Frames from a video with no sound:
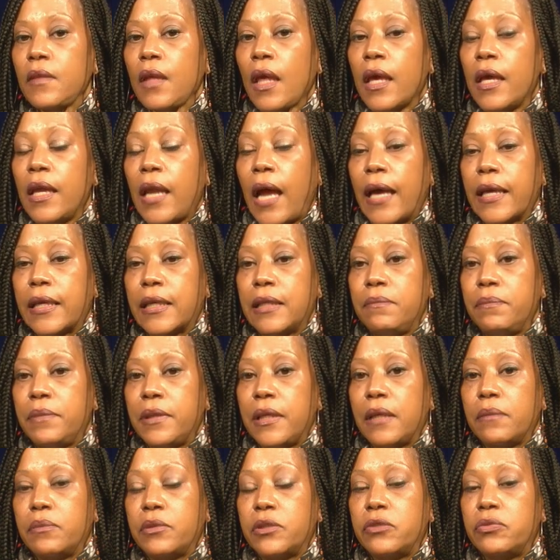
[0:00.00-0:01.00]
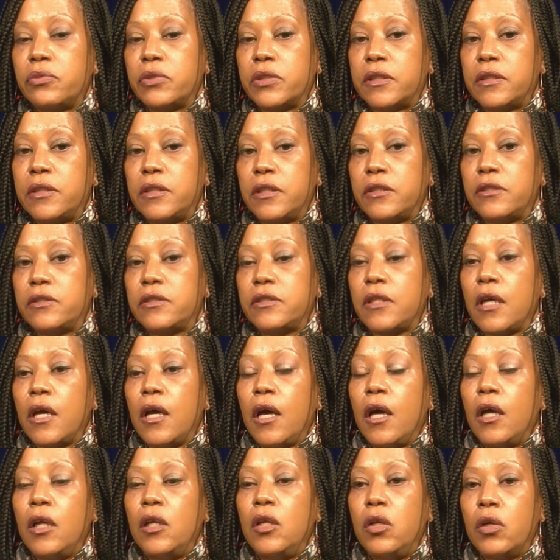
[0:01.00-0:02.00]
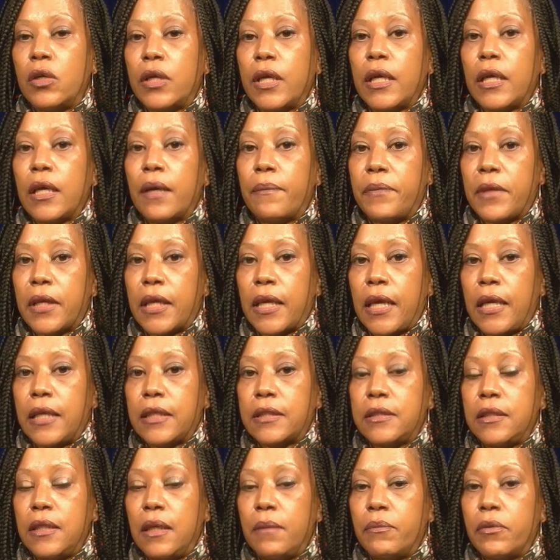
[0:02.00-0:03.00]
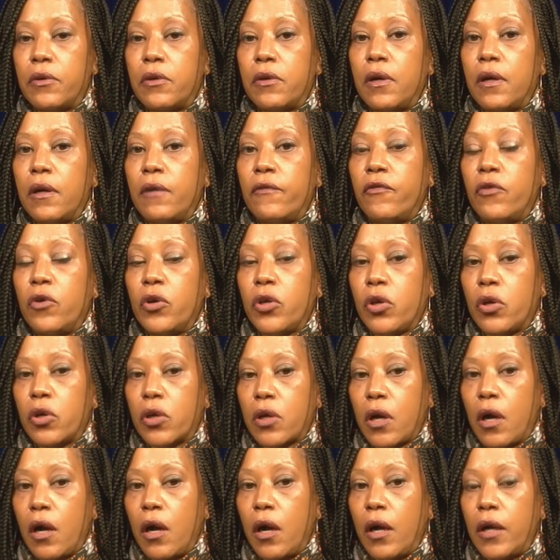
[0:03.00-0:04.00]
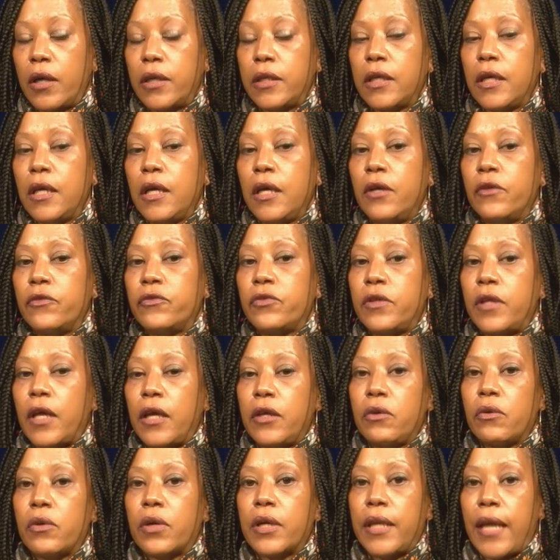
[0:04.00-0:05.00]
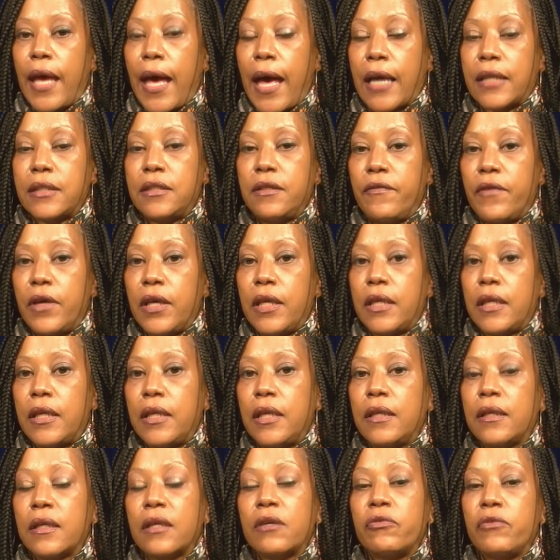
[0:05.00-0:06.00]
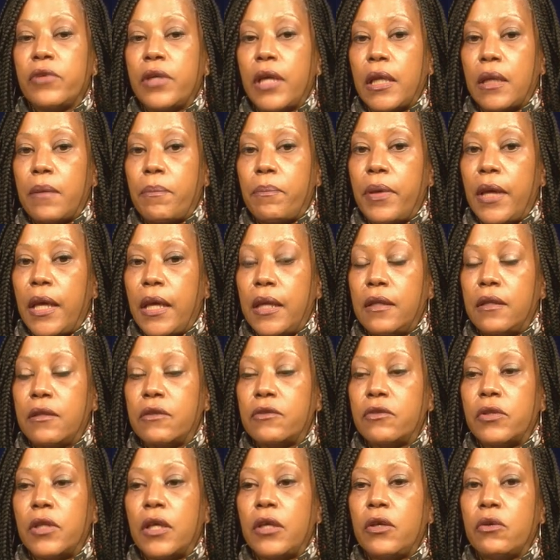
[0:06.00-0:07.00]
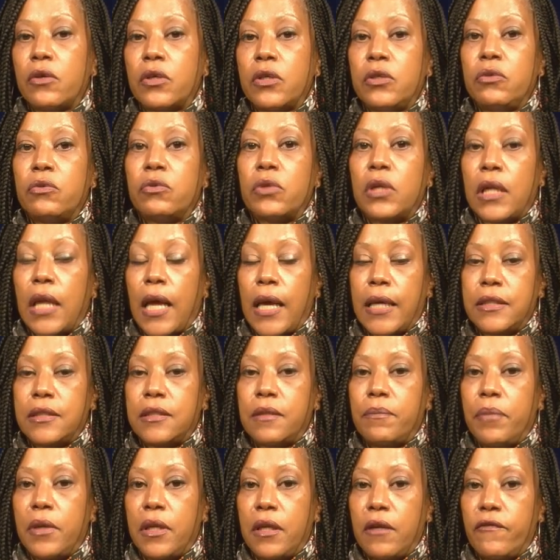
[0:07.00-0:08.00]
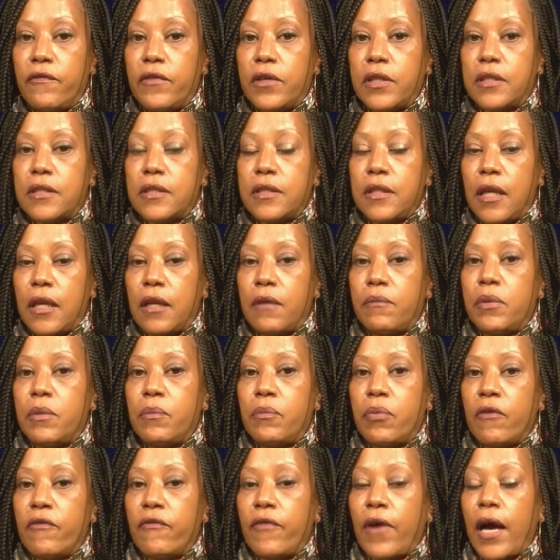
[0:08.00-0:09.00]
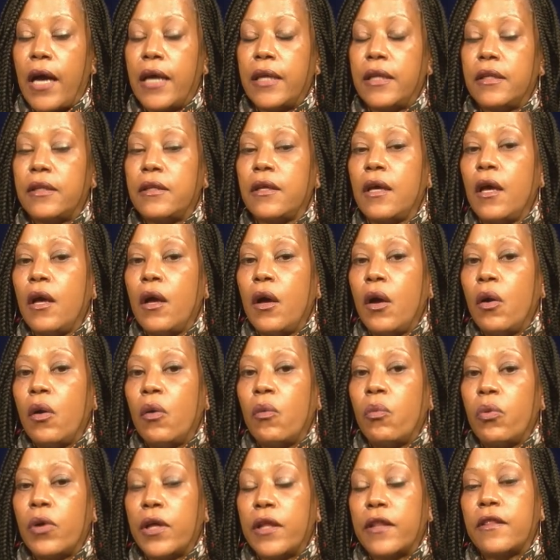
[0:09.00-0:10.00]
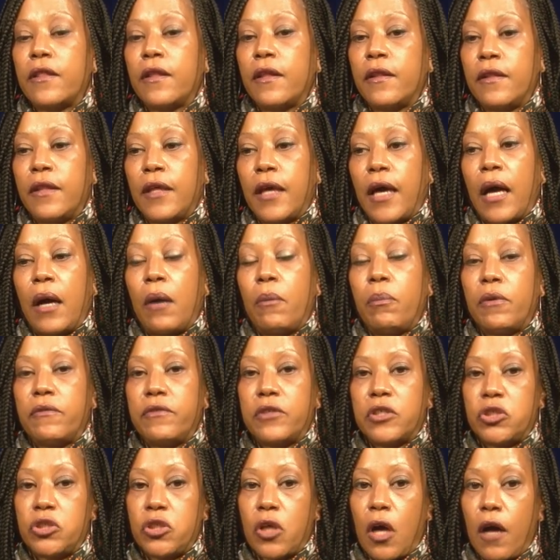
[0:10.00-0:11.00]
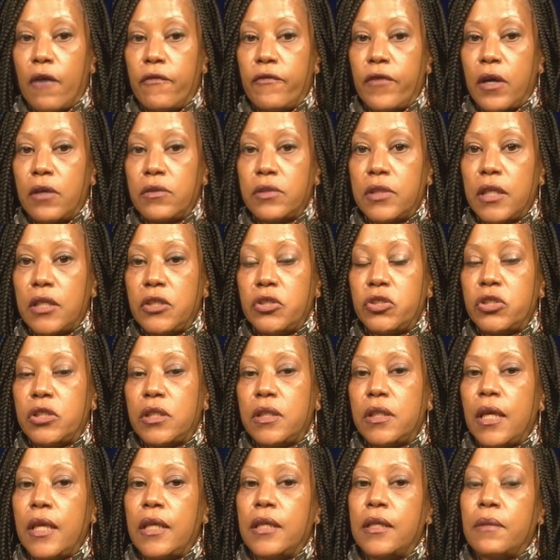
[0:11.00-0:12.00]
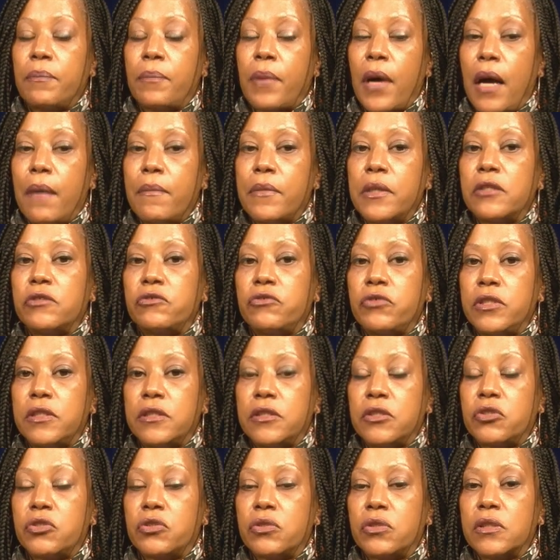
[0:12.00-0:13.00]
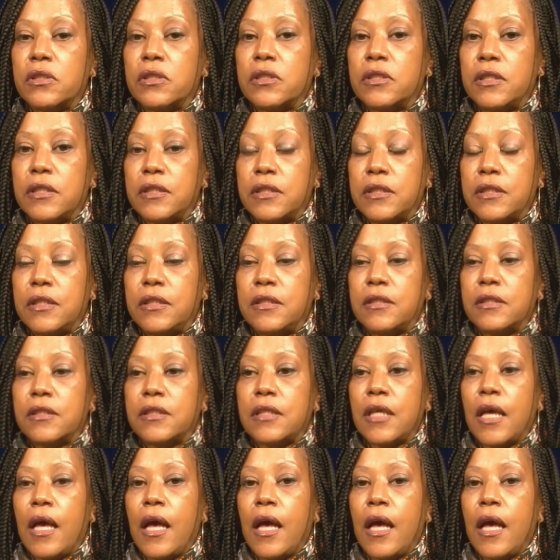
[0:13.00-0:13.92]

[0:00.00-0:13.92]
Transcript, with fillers: and I can be able to assist looking up the case number for your card so that you can activate it and create a PIN so that you can utilize the benefits that have been provided with the help of the Shaw Foundation and the Department of Transitional Assistance.